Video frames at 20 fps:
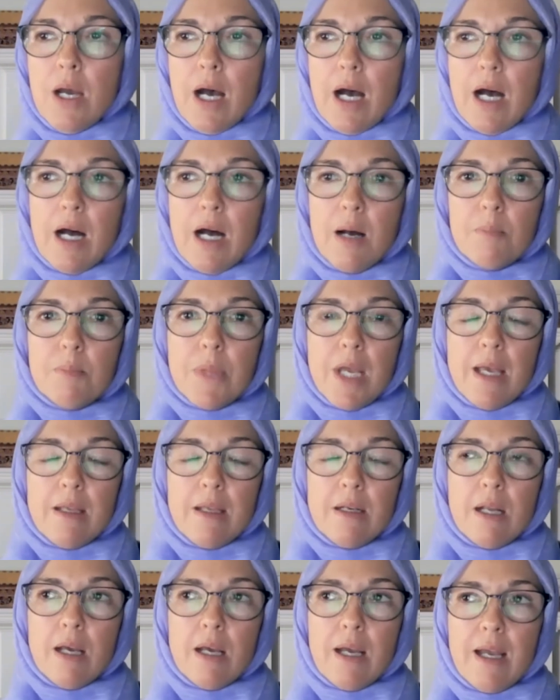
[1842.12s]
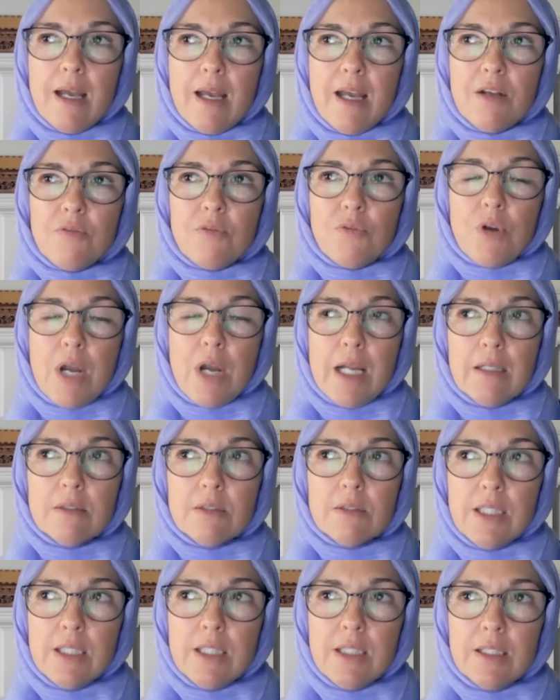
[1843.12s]
And
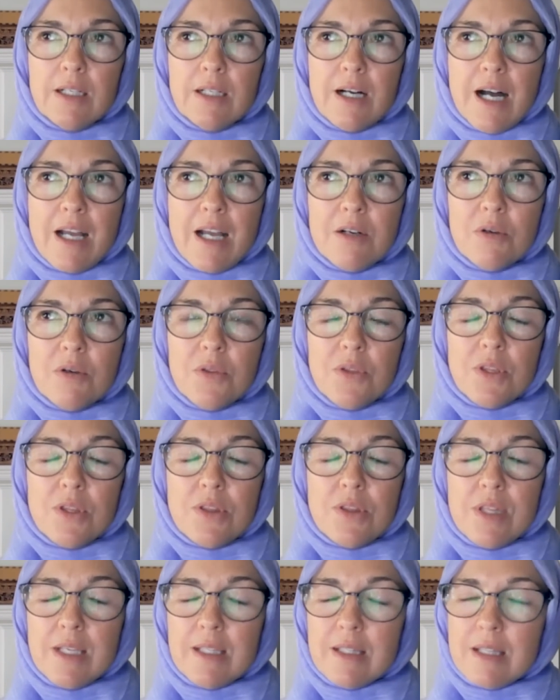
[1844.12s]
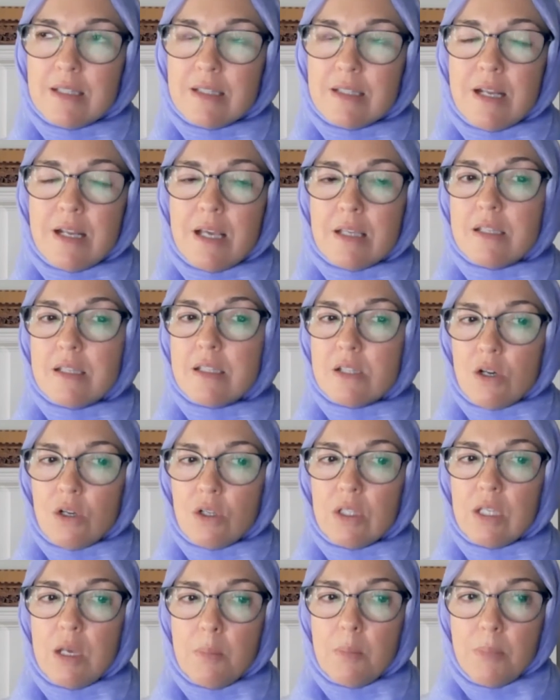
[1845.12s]
frankly, I don't think that's
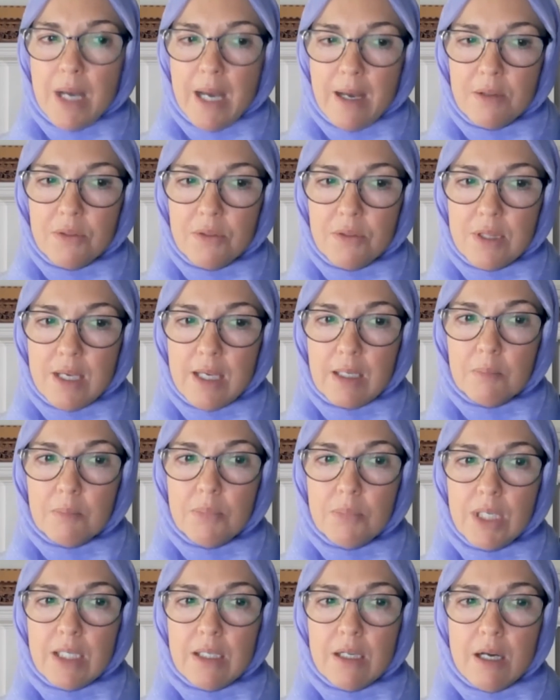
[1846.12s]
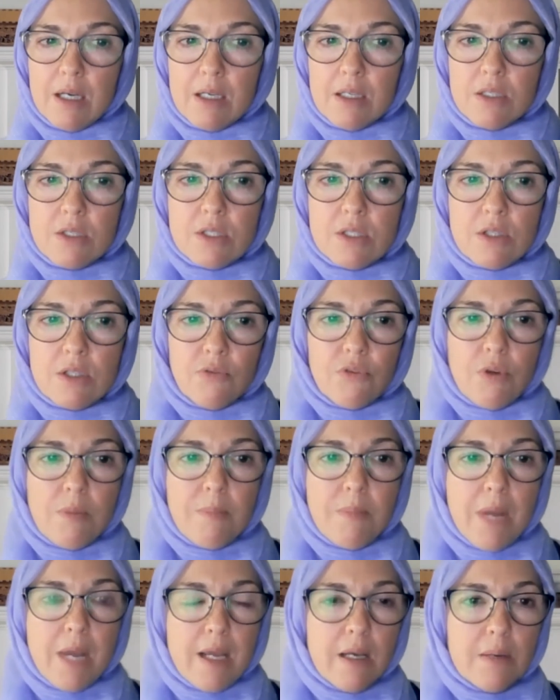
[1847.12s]
necessarily a bad thing, because
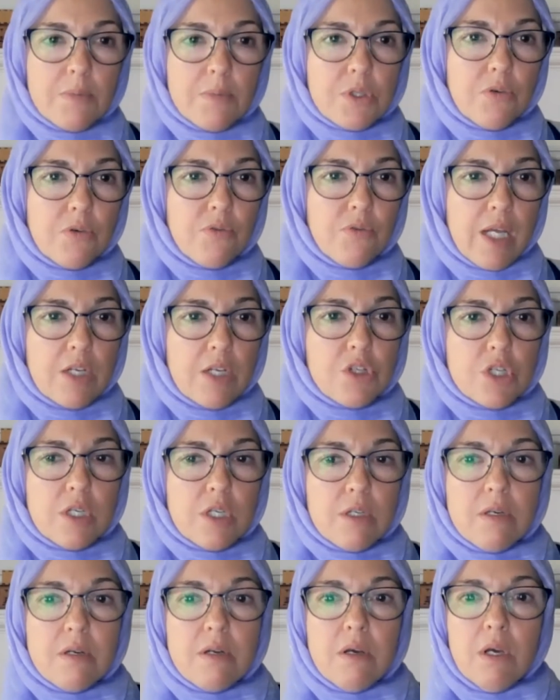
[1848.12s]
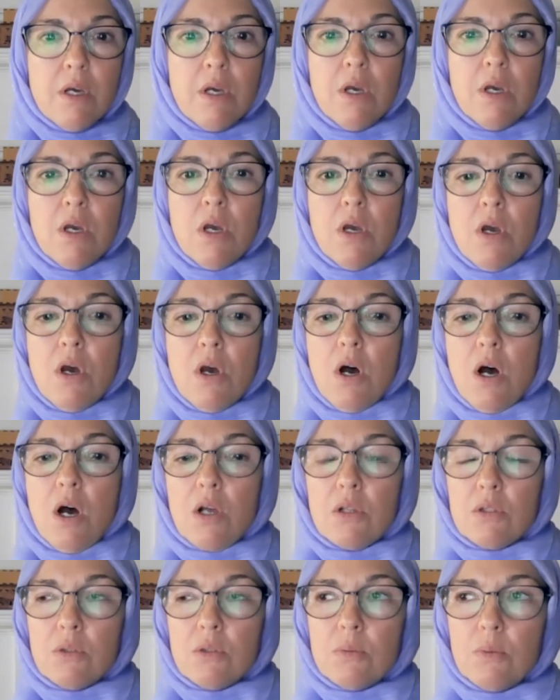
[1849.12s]
from my observation,
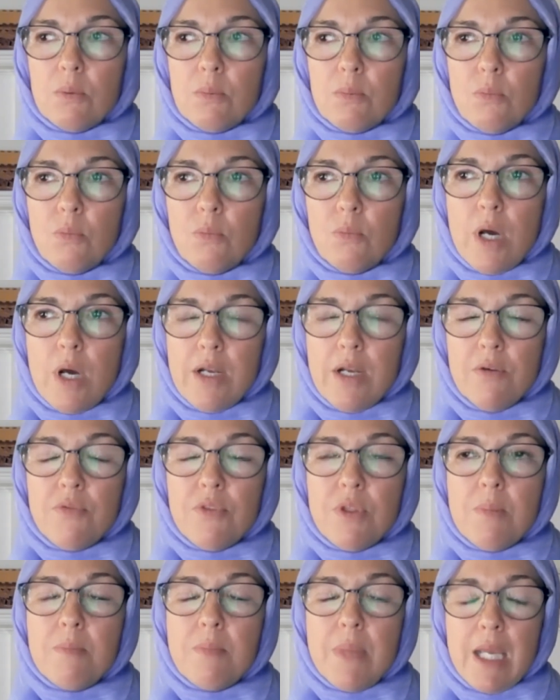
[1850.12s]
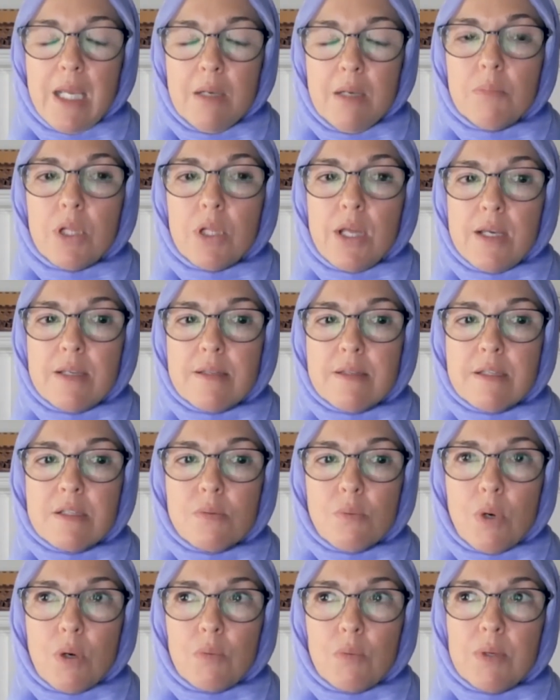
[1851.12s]
one of the main
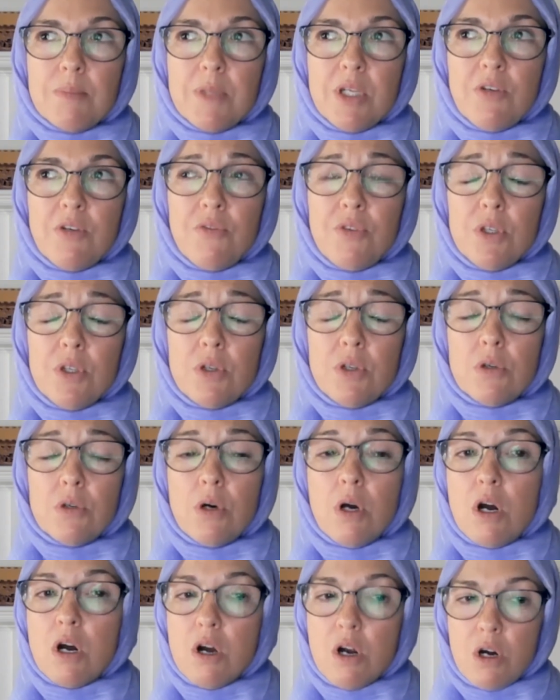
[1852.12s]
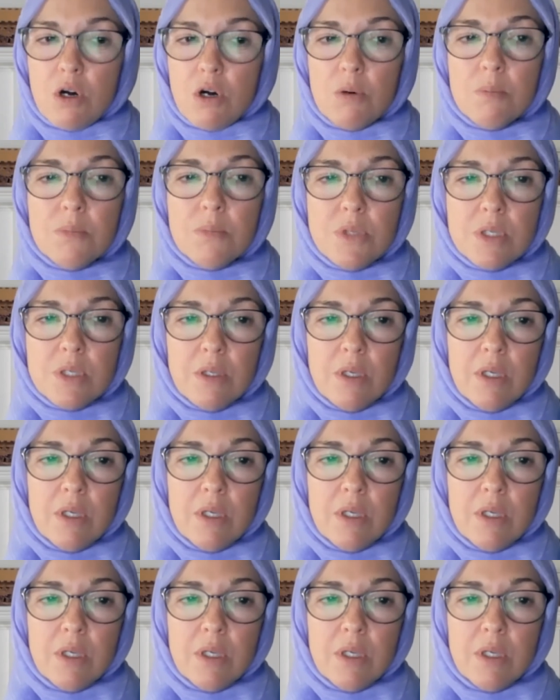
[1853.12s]
places where women feel harmed